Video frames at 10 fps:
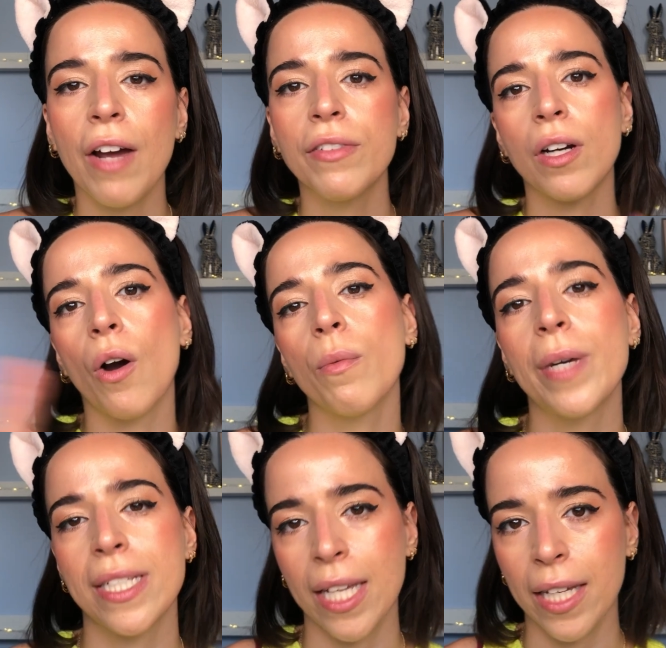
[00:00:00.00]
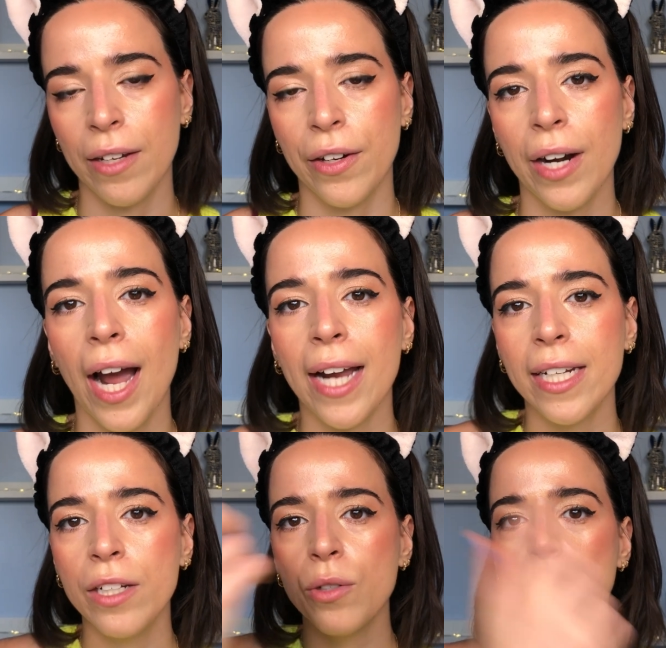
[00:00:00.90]
after all my skincare, I
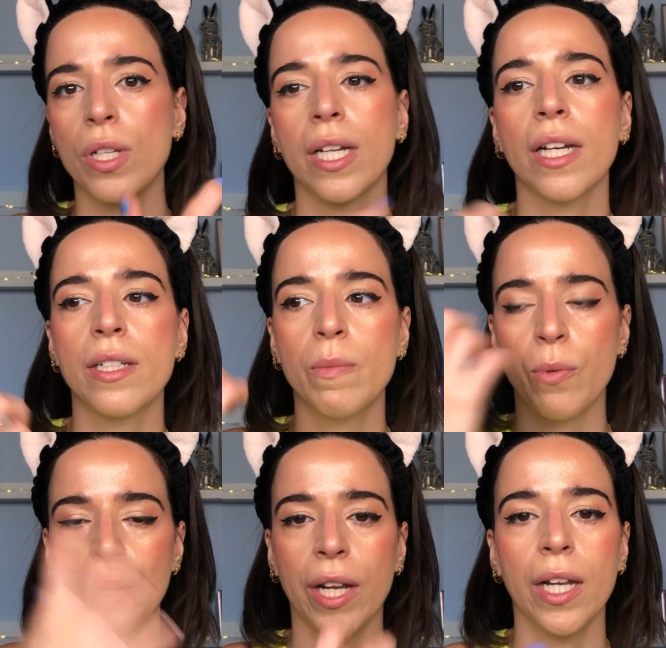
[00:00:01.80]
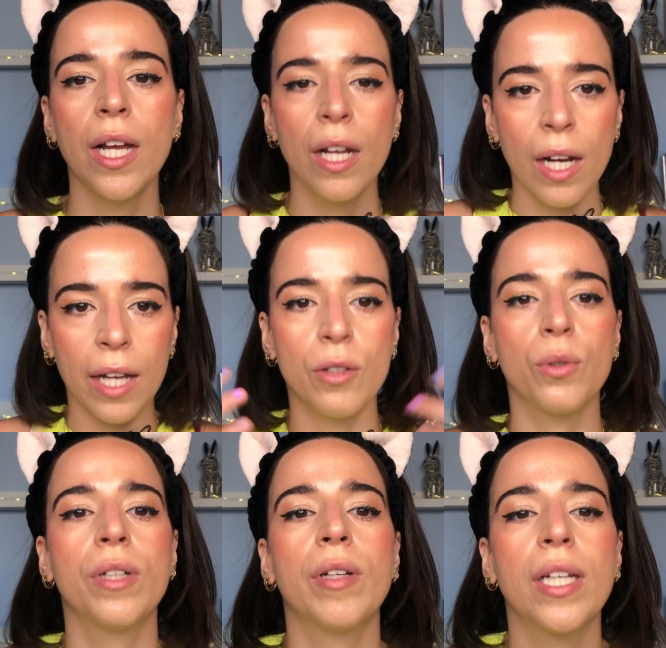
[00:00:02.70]
did use like a spray, like
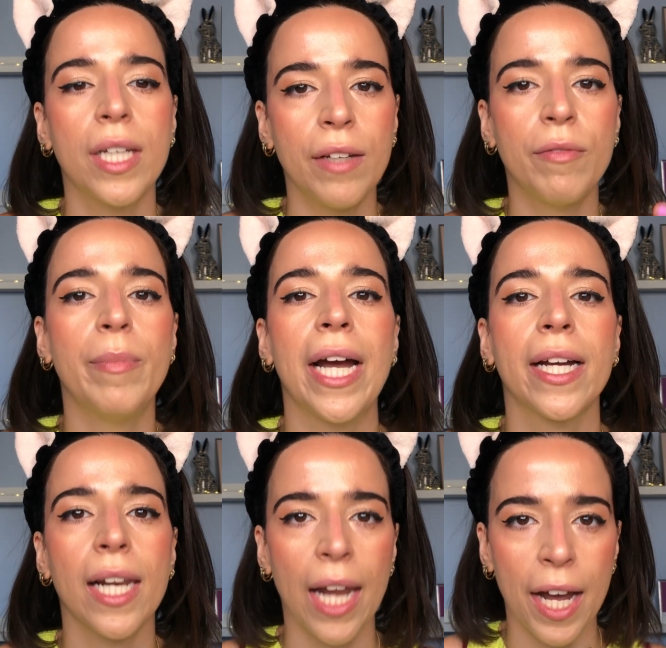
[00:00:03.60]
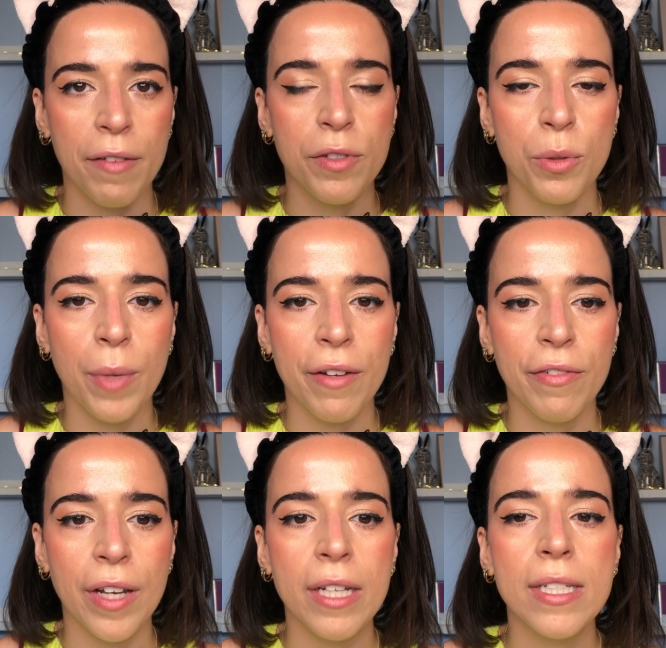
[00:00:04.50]
to give back life to my
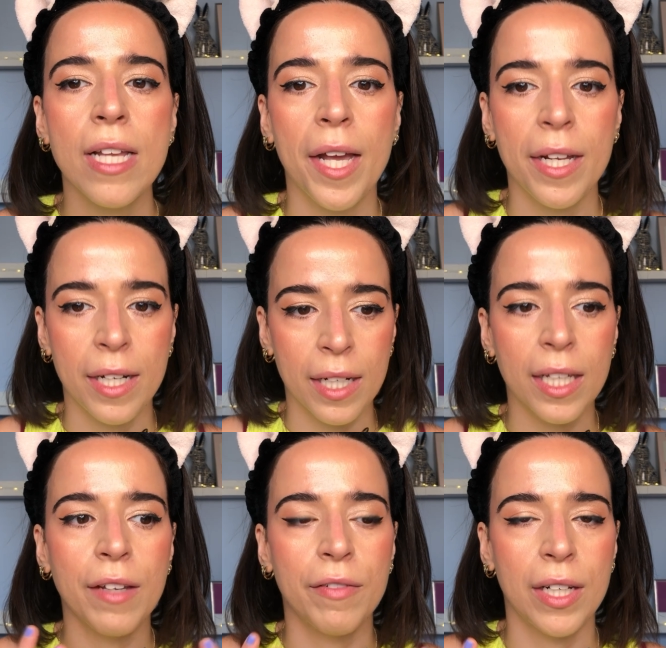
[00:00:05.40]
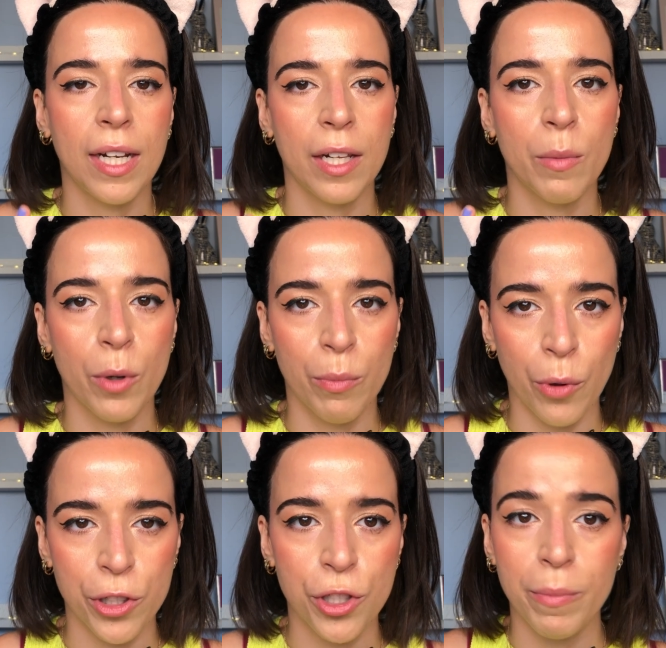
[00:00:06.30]
face and give it a little more
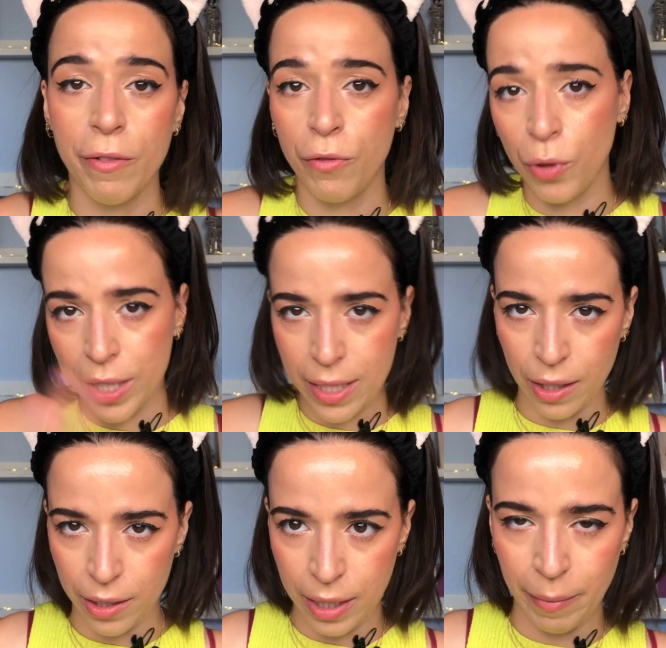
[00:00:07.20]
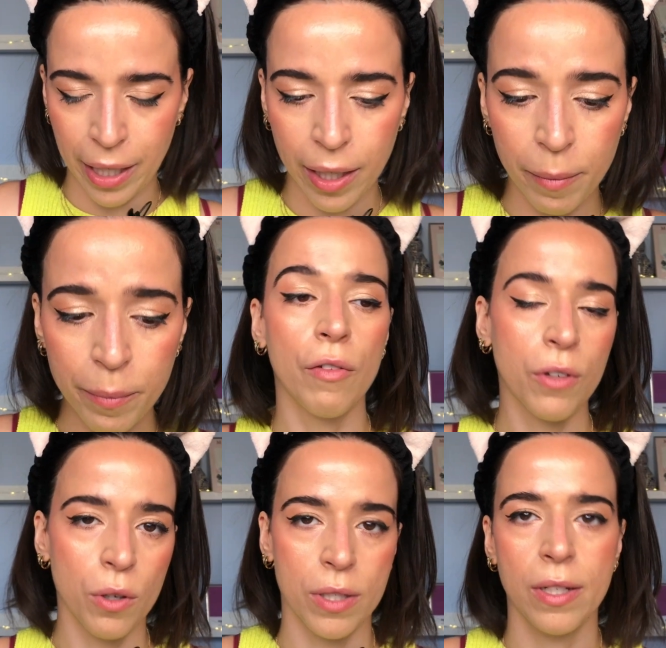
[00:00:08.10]
moisture before I started the makeup. Of
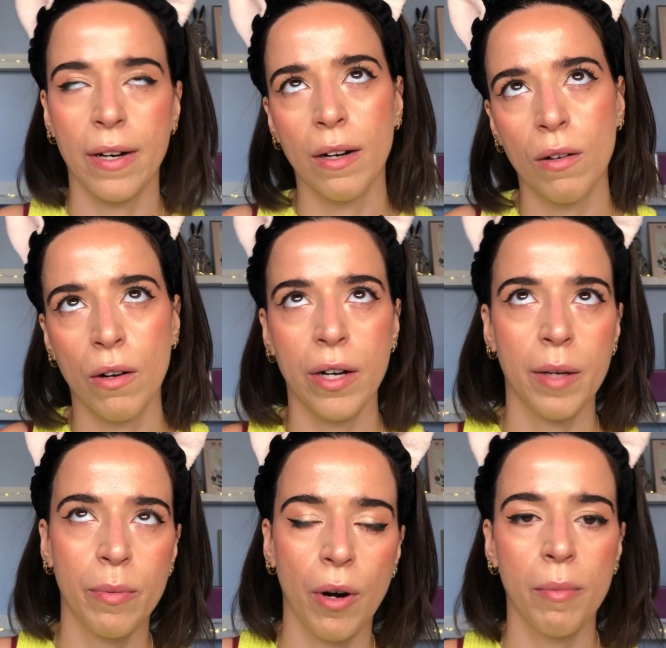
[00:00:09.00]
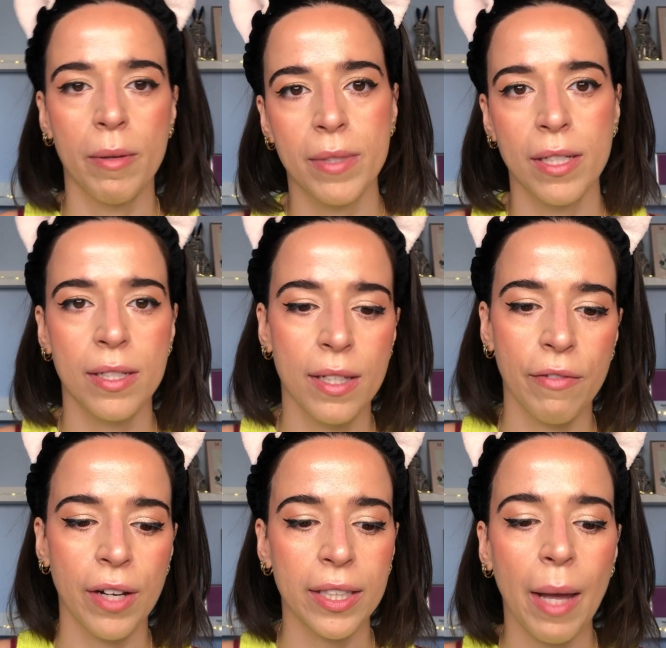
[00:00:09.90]
course, there are chronic problems and
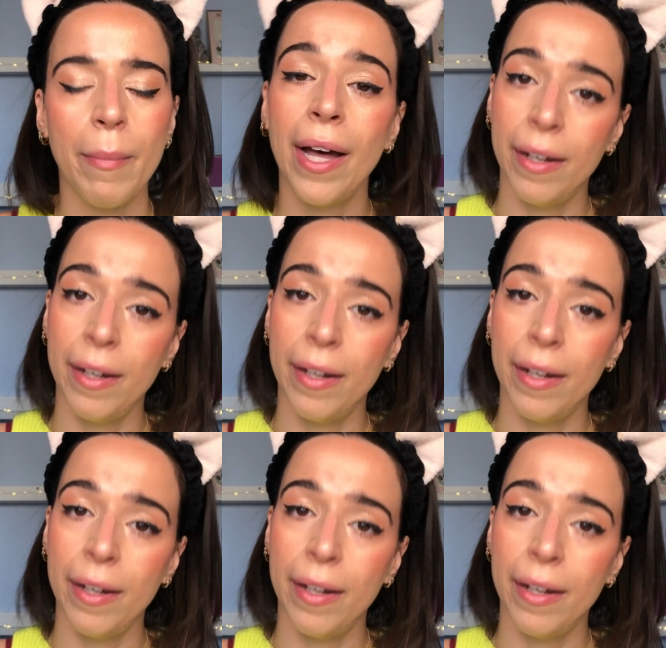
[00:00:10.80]
stuff like that,